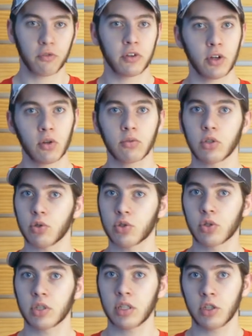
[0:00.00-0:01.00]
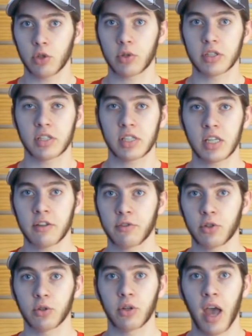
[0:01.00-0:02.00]
of Phil, usually you can see if
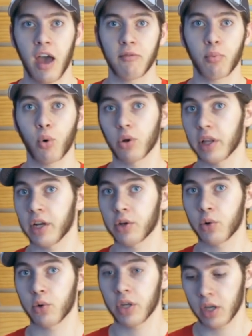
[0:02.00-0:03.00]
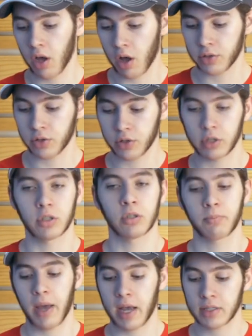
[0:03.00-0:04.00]
you have poor layer cooling under the
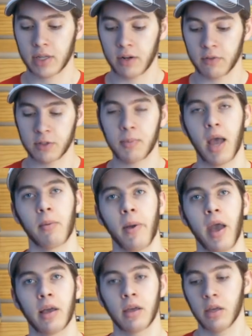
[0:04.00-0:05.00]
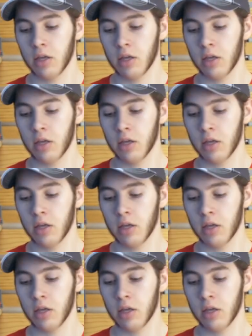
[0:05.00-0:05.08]
backside of his backpack.